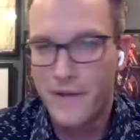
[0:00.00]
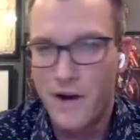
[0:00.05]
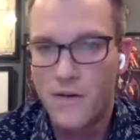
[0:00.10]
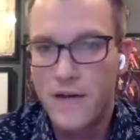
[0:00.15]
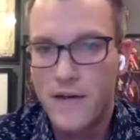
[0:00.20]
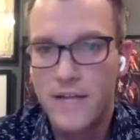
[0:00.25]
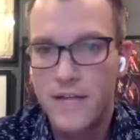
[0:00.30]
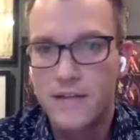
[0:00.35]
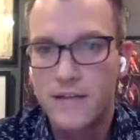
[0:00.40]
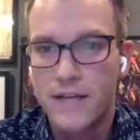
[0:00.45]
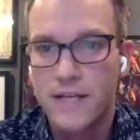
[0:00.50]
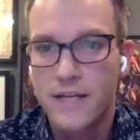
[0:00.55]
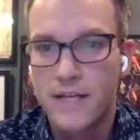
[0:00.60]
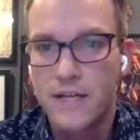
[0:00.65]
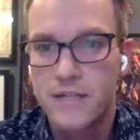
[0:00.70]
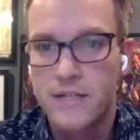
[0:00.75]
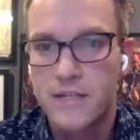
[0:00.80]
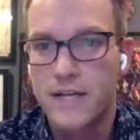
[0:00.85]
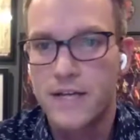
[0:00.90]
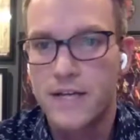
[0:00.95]
are already. Like,
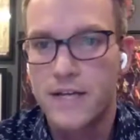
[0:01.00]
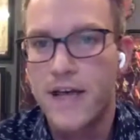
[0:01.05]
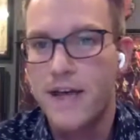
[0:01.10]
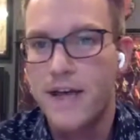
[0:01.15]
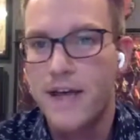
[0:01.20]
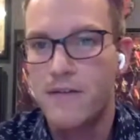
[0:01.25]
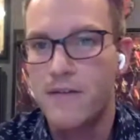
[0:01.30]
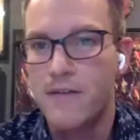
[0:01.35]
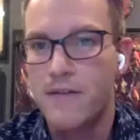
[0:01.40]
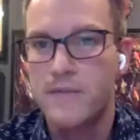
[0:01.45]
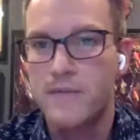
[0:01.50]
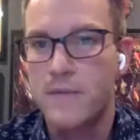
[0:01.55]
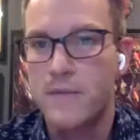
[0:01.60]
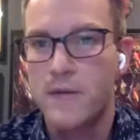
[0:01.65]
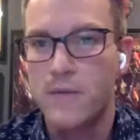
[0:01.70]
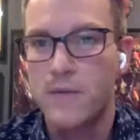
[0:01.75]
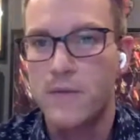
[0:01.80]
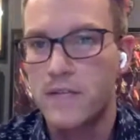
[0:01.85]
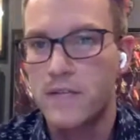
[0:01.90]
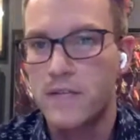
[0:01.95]
it's like, hey, if
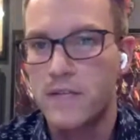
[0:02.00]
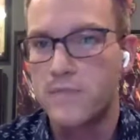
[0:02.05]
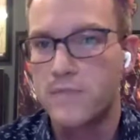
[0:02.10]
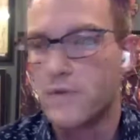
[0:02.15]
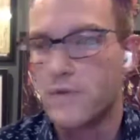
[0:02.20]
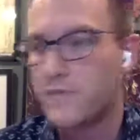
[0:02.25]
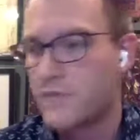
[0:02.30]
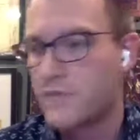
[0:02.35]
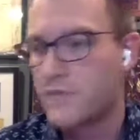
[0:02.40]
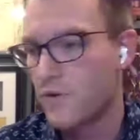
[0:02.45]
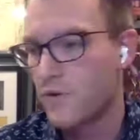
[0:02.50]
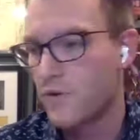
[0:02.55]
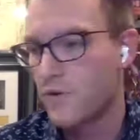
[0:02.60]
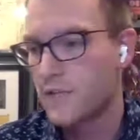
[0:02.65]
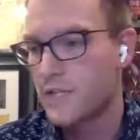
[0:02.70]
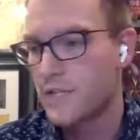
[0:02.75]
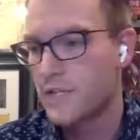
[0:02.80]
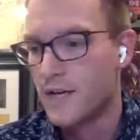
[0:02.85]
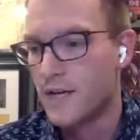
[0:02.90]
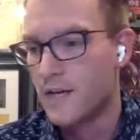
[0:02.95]
somebody wanted to move
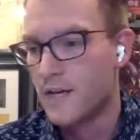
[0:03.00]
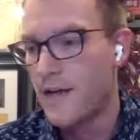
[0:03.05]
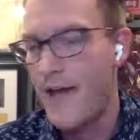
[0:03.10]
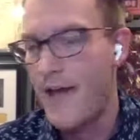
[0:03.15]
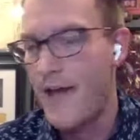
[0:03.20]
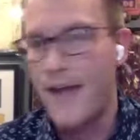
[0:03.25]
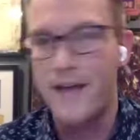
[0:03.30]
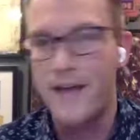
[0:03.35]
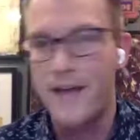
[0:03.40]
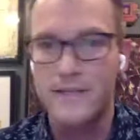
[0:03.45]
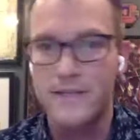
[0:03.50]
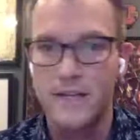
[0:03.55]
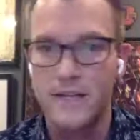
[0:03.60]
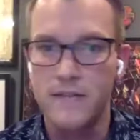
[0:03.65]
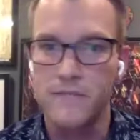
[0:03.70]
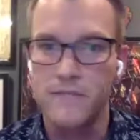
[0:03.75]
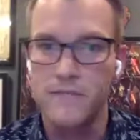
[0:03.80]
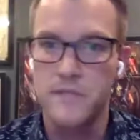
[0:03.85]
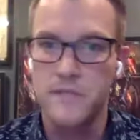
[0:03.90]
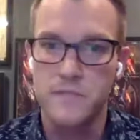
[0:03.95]
towards A
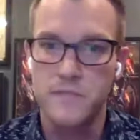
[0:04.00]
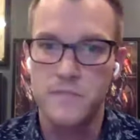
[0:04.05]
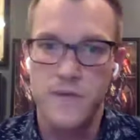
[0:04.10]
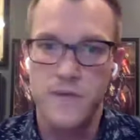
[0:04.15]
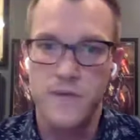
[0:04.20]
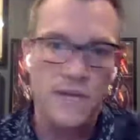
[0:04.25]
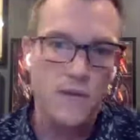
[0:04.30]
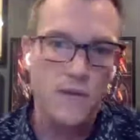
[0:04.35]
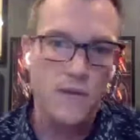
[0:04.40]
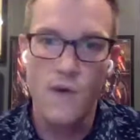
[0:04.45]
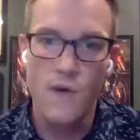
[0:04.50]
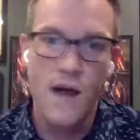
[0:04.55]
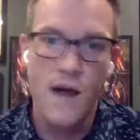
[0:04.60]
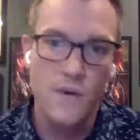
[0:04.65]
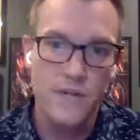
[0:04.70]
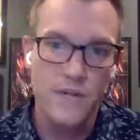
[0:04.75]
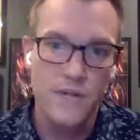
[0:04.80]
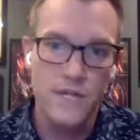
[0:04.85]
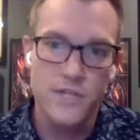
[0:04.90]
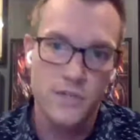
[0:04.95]
city versus B, why
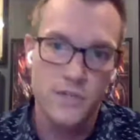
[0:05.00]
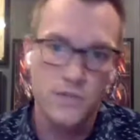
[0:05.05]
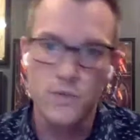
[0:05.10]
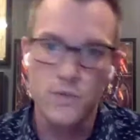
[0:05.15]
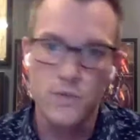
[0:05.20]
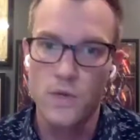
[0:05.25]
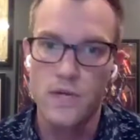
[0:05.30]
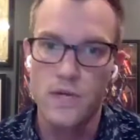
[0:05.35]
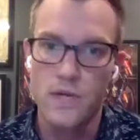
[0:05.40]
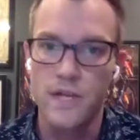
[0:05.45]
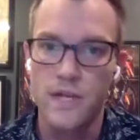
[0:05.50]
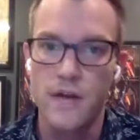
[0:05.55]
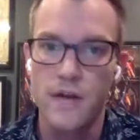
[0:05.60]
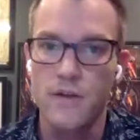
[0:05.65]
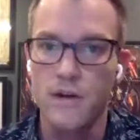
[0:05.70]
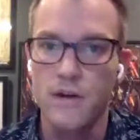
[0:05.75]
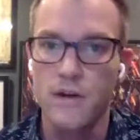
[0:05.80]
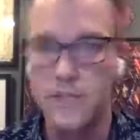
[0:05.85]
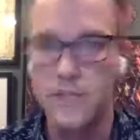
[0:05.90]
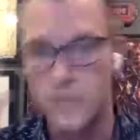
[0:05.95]
would they choose one or the
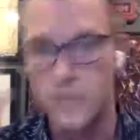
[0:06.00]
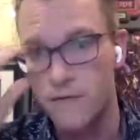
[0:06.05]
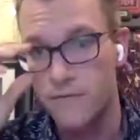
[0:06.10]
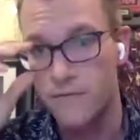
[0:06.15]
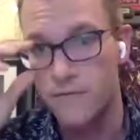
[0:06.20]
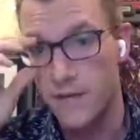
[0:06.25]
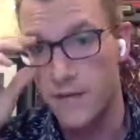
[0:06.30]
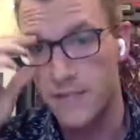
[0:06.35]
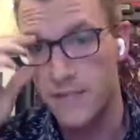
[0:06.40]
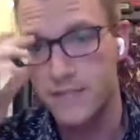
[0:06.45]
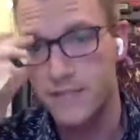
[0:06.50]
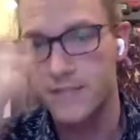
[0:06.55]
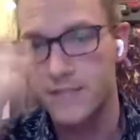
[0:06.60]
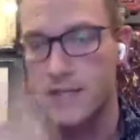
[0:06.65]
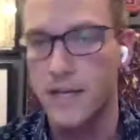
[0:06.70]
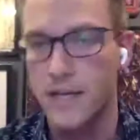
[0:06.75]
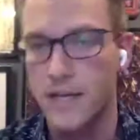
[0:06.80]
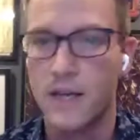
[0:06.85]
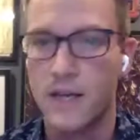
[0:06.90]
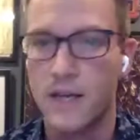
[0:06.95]
other? And so for us, it's
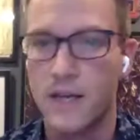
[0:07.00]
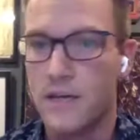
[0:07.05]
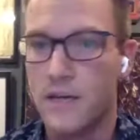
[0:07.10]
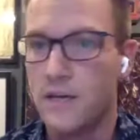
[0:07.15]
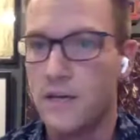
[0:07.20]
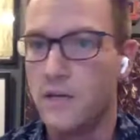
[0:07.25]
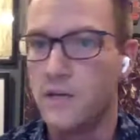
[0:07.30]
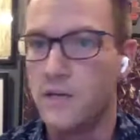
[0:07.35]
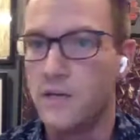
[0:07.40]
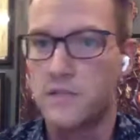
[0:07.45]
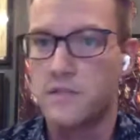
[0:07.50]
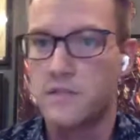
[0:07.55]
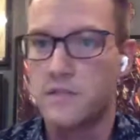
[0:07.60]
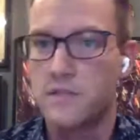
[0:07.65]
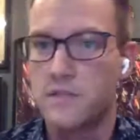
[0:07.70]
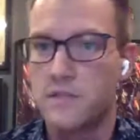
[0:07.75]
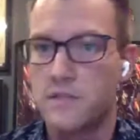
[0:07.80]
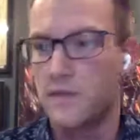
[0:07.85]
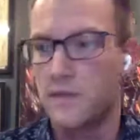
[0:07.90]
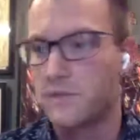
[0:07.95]
like, you know, is
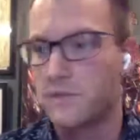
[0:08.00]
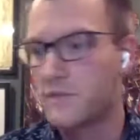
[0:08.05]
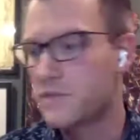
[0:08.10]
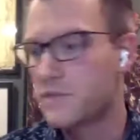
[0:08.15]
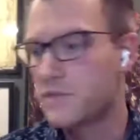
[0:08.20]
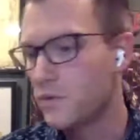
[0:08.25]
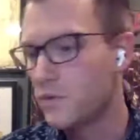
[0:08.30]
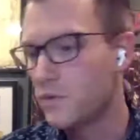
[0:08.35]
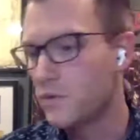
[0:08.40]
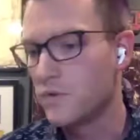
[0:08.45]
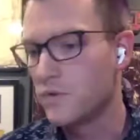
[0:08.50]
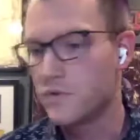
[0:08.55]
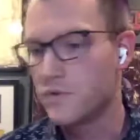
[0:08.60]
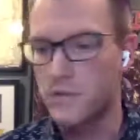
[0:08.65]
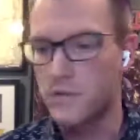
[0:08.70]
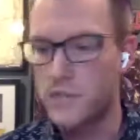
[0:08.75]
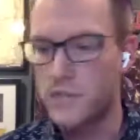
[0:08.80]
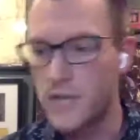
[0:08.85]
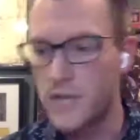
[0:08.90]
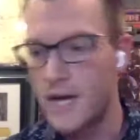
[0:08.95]
it's you know, schools
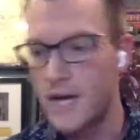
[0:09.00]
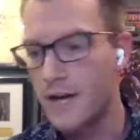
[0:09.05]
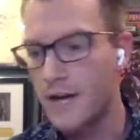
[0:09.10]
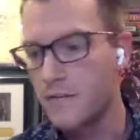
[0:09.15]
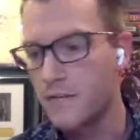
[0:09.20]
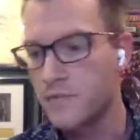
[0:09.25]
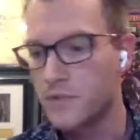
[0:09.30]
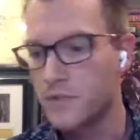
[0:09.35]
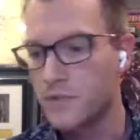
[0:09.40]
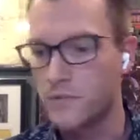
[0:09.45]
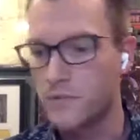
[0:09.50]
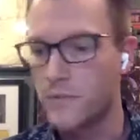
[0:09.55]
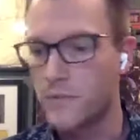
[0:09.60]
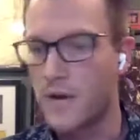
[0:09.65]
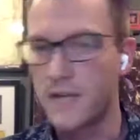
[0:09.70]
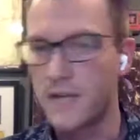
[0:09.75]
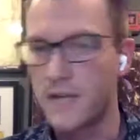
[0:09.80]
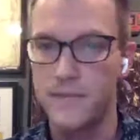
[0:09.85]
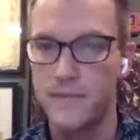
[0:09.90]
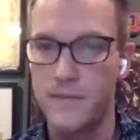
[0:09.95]
or jobs or
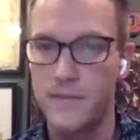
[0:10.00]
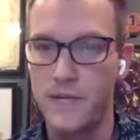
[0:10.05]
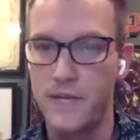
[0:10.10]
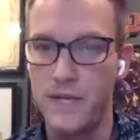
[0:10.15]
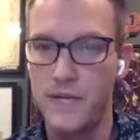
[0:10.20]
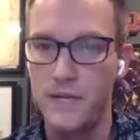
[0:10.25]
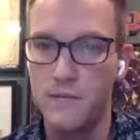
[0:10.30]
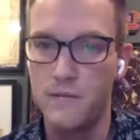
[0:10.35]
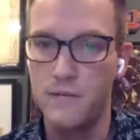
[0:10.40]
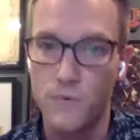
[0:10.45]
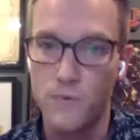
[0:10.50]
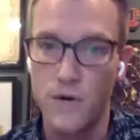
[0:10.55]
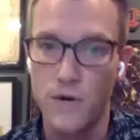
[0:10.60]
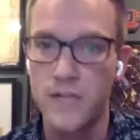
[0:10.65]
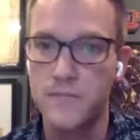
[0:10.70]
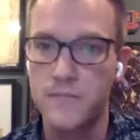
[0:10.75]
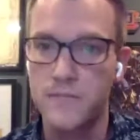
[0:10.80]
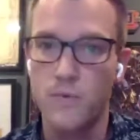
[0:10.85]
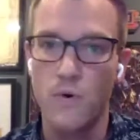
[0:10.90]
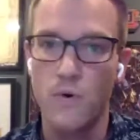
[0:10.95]
proximity,
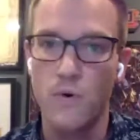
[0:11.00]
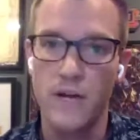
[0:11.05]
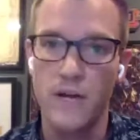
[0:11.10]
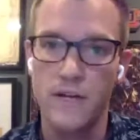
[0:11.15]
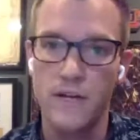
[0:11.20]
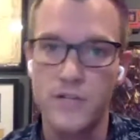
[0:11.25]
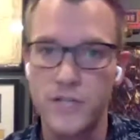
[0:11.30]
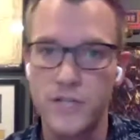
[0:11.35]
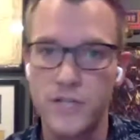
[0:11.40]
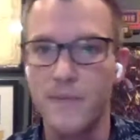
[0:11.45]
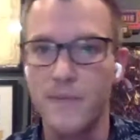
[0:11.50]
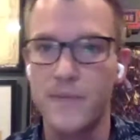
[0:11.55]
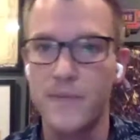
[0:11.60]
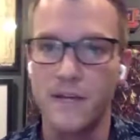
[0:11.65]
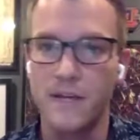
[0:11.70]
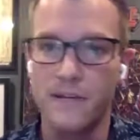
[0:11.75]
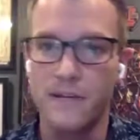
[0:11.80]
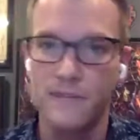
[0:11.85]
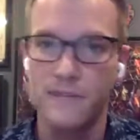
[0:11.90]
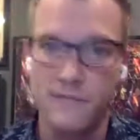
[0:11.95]
price point,
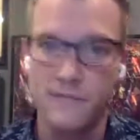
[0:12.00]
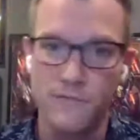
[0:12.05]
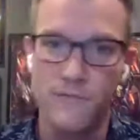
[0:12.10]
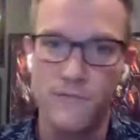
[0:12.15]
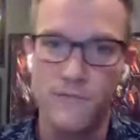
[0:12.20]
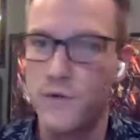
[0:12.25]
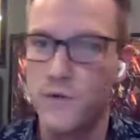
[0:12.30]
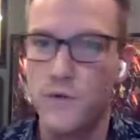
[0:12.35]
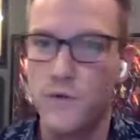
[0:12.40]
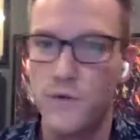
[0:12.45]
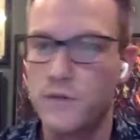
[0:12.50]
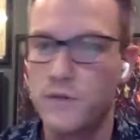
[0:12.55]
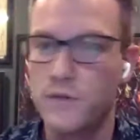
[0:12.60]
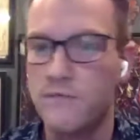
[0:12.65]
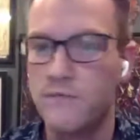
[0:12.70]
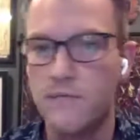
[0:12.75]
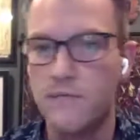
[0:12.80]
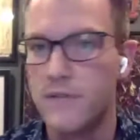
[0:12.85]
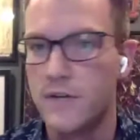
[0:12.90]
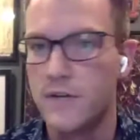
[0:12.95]
shopping,
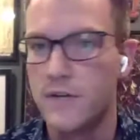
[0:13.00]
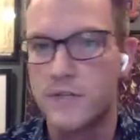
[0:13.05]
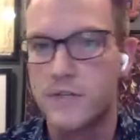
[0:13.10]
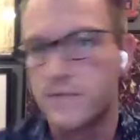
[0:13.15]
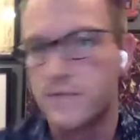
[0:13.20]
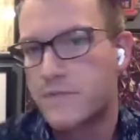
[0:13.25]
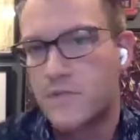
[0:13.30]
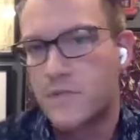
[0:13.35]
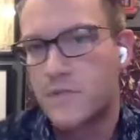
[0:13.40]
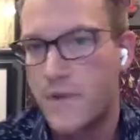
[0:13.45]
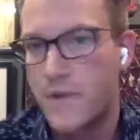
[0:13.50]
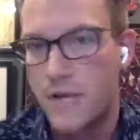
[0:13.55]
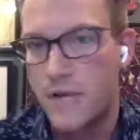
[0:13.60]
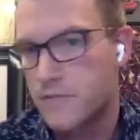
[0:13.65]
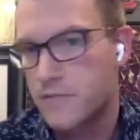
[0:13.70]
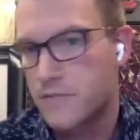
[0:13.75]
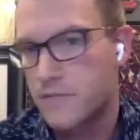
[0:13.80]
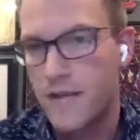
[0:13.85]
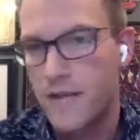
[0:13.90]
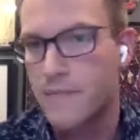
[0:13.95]
food? There's so many.
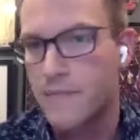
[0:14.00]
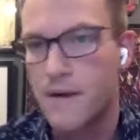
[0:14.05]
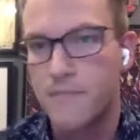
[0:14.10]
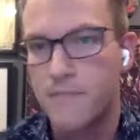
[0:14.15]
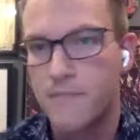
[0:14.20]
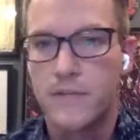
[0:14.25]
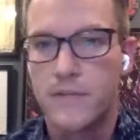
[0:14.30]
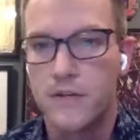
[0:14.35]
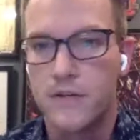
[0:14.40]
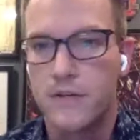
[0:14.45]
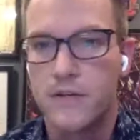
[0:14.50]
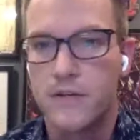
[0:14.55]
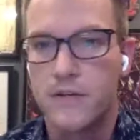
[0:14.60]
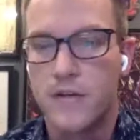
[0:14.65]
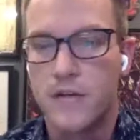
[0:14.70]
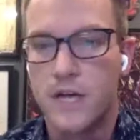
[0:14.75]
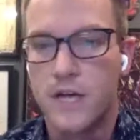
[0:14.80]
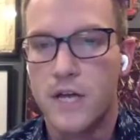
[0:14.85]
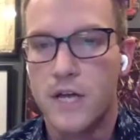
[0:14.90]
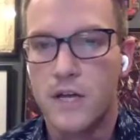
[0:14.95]
Just make them up. You, you,